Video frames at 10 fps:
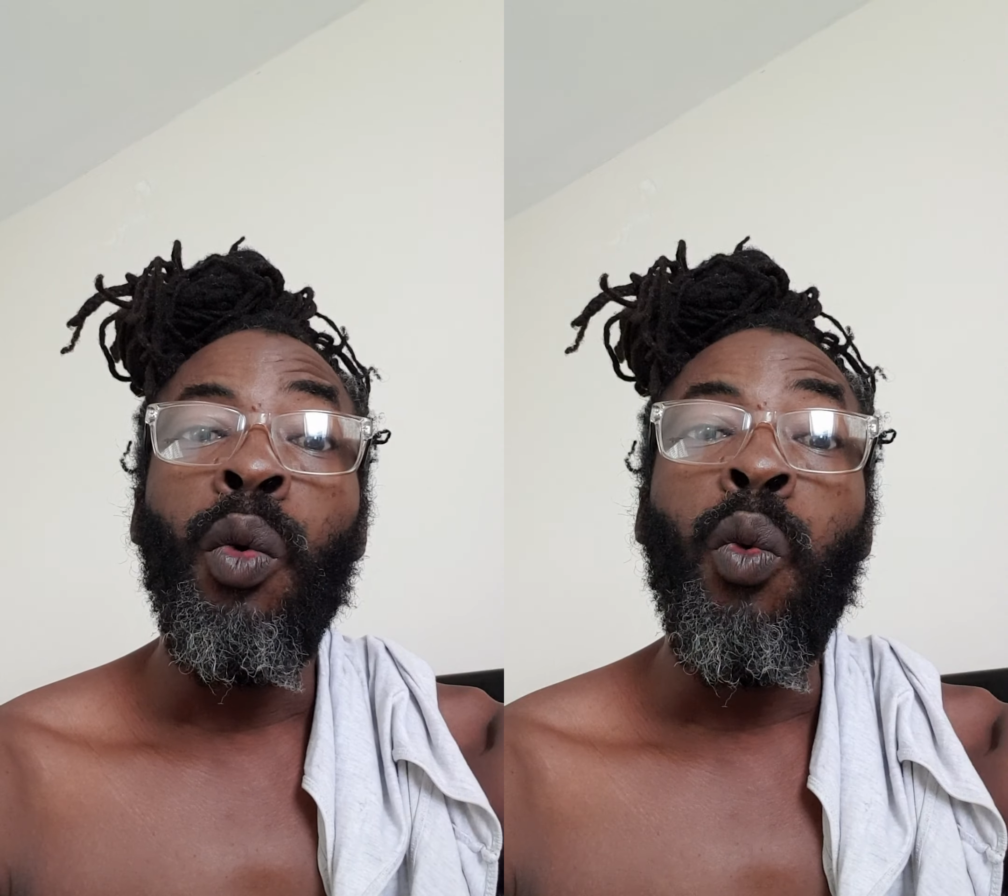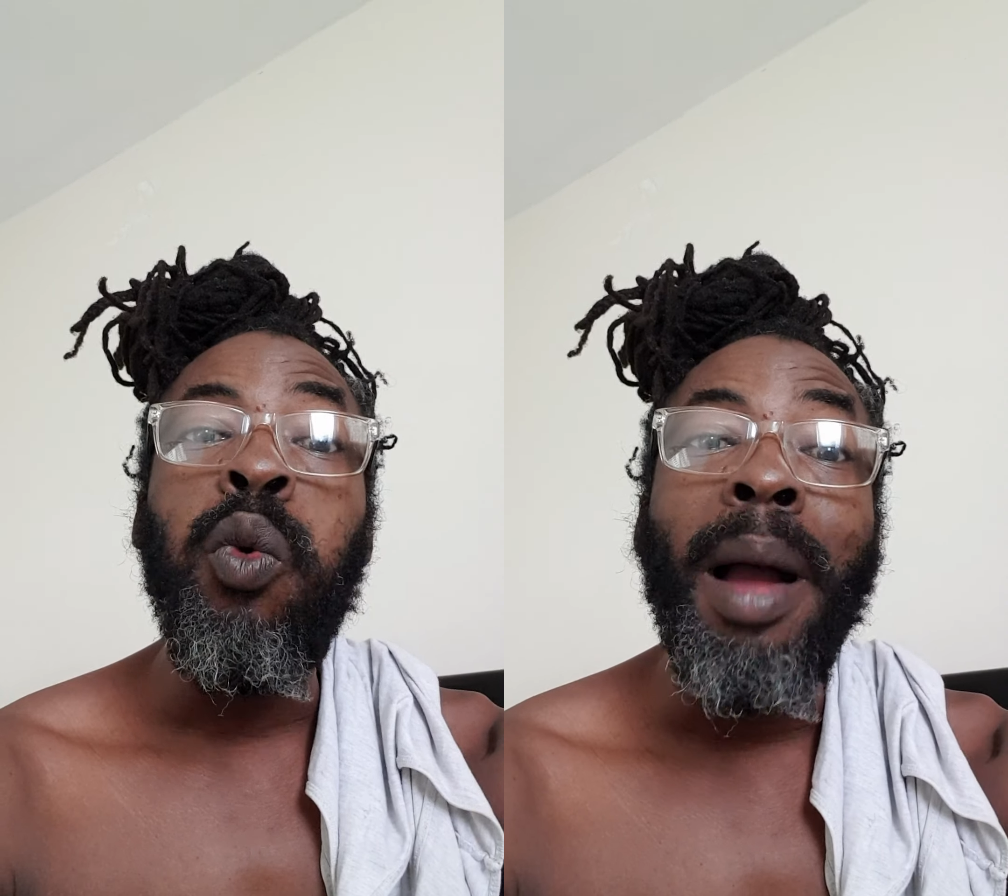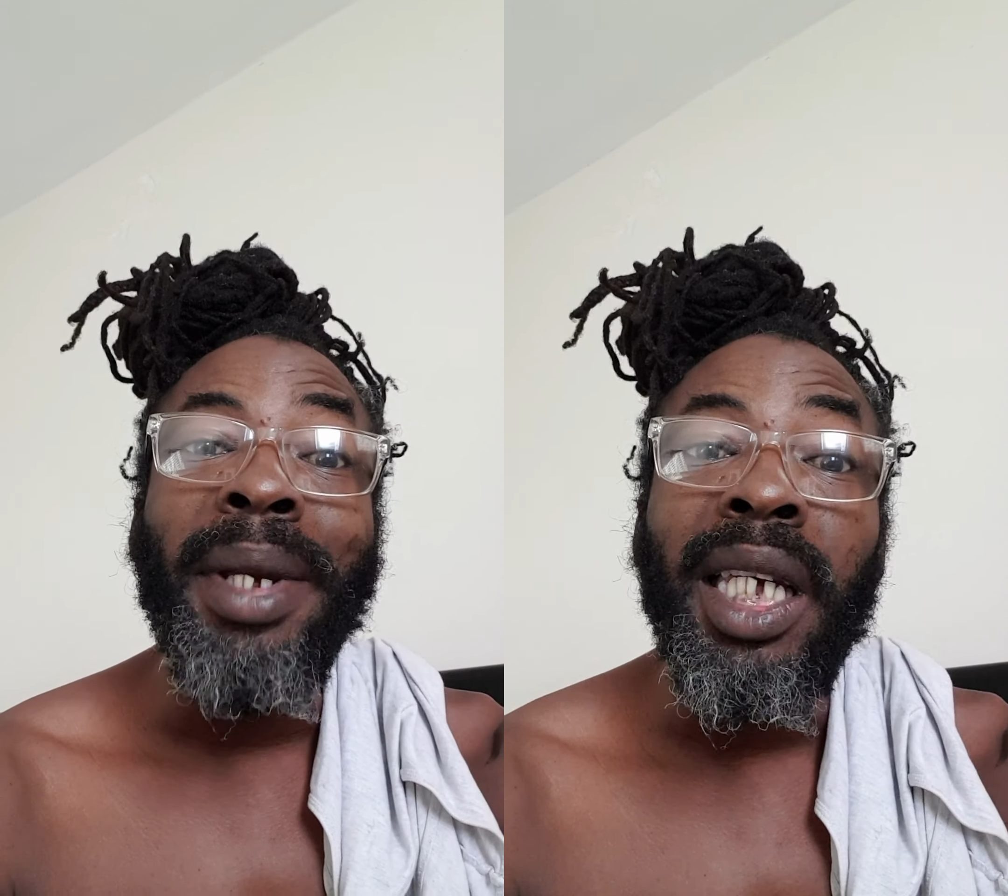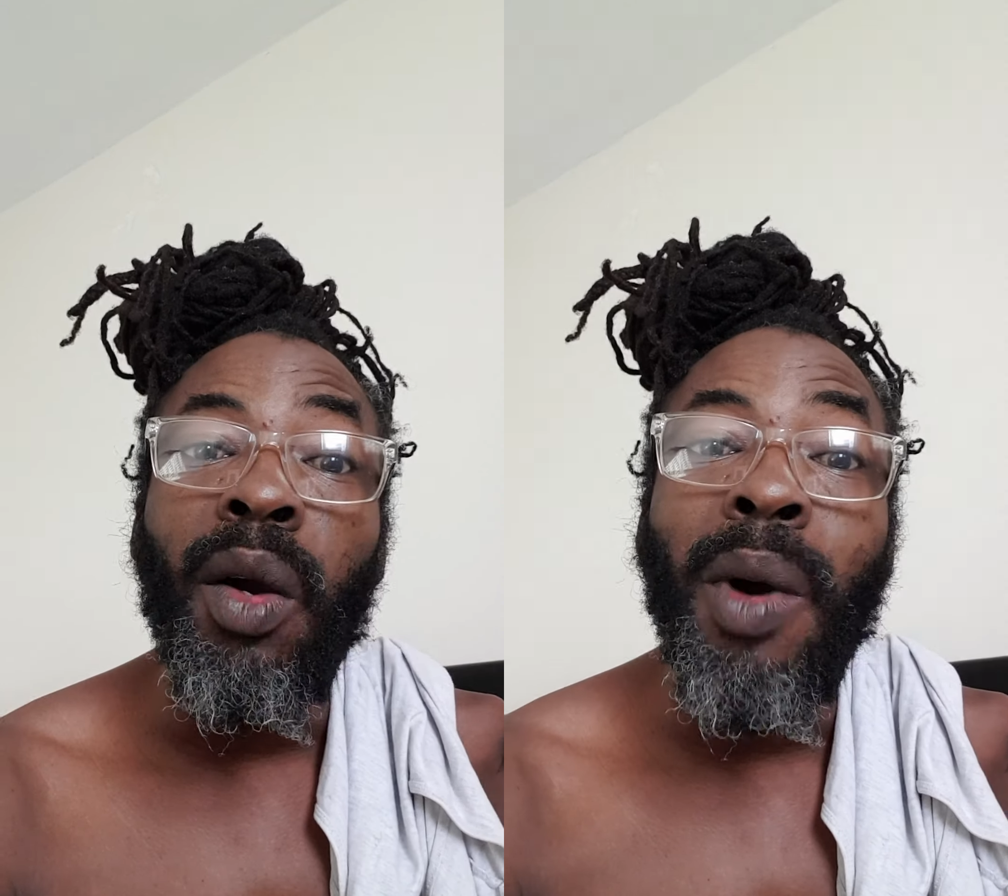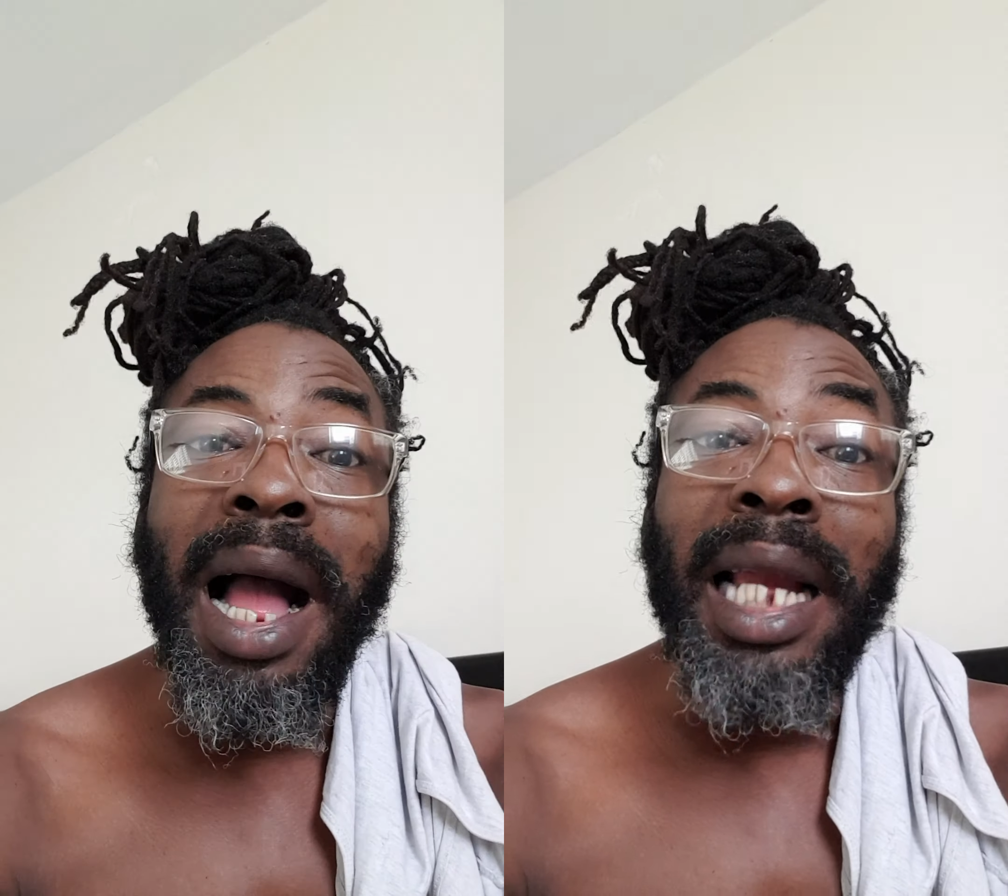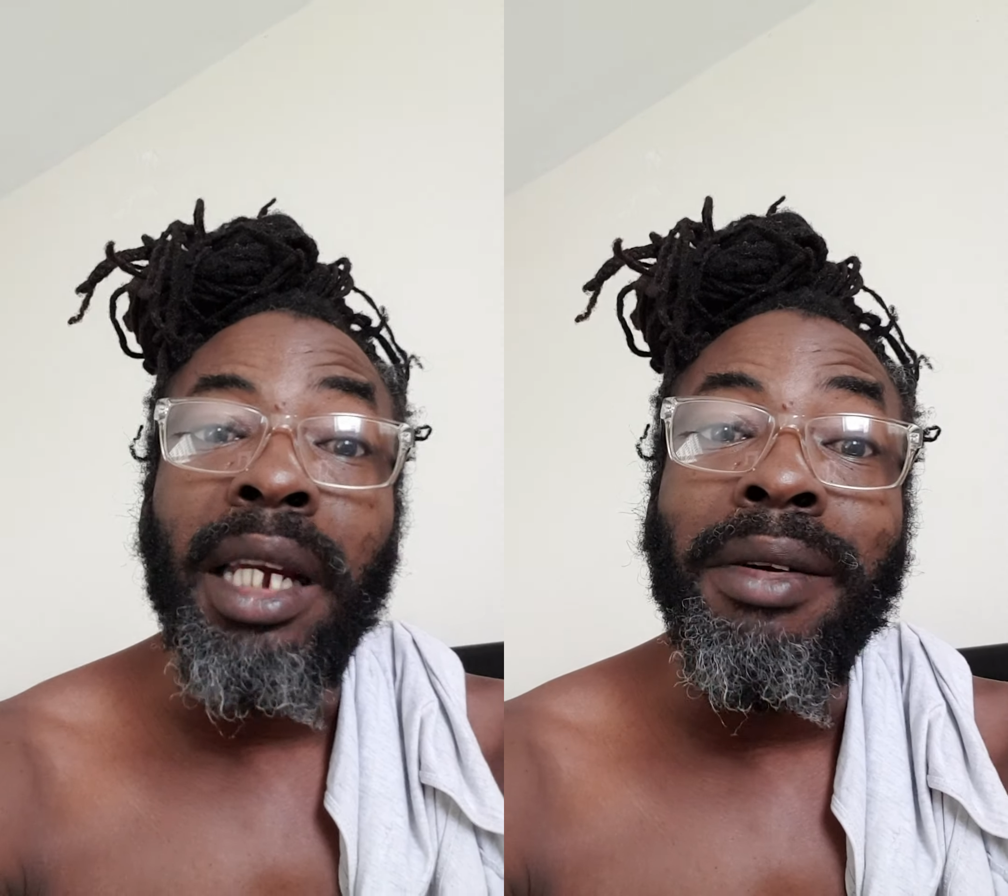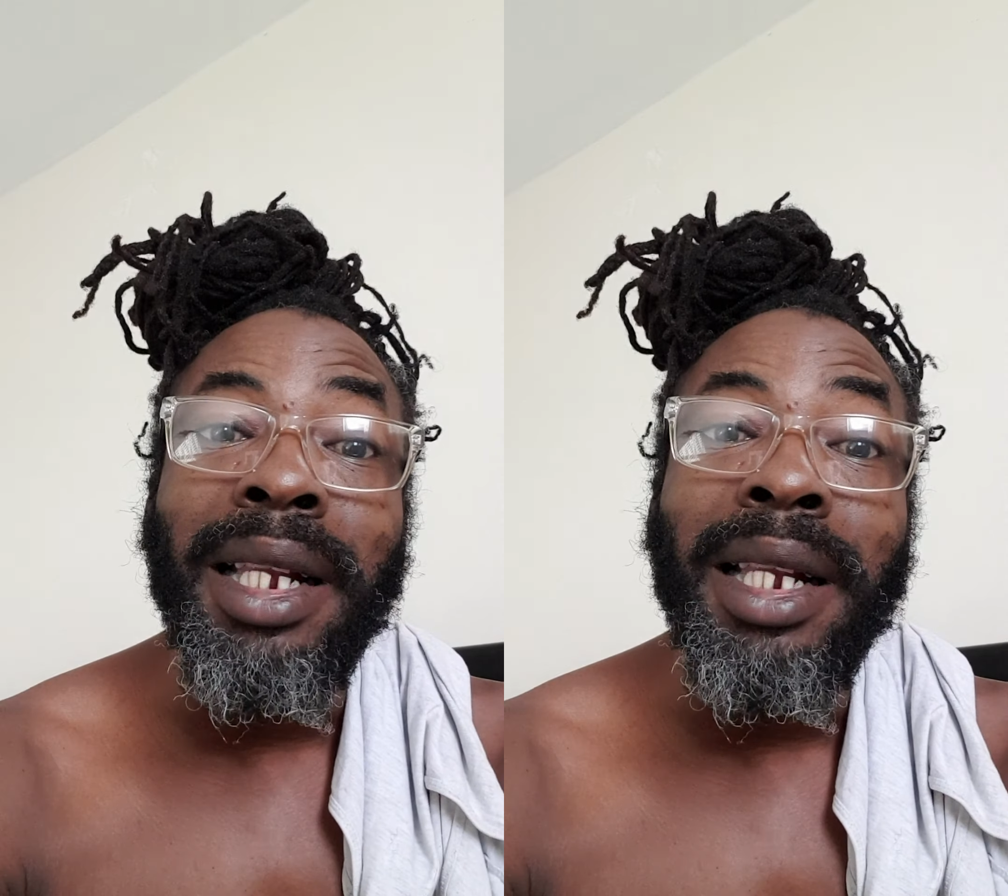What make you want to give